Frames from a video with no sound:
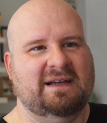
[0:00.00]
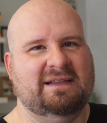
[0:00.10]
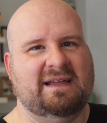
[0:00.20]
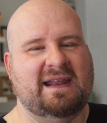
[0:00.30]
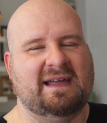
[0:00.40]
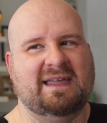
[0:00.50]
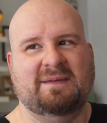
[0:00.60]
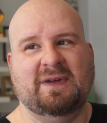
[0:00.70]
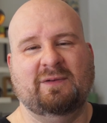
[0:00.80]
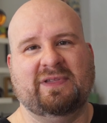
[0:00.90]
and then I
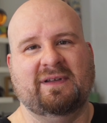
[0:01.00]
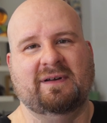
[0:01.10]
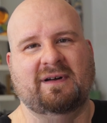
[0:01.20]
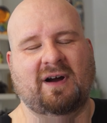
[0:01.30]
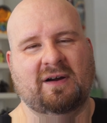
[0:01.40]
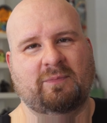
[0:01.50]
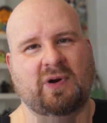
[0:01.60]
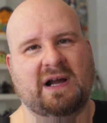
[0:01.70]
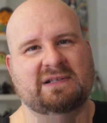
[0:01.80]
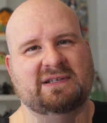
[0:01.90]
came in with an art
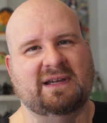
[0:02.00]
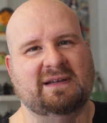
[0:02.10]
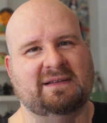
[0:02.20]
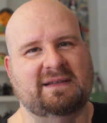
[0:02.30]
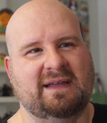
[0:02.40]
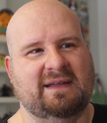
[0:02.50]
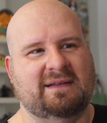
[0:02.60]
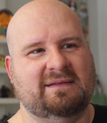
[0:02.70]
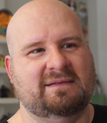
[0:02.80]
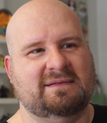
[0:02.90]
project,
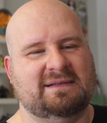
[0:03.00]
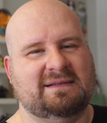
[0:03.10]
and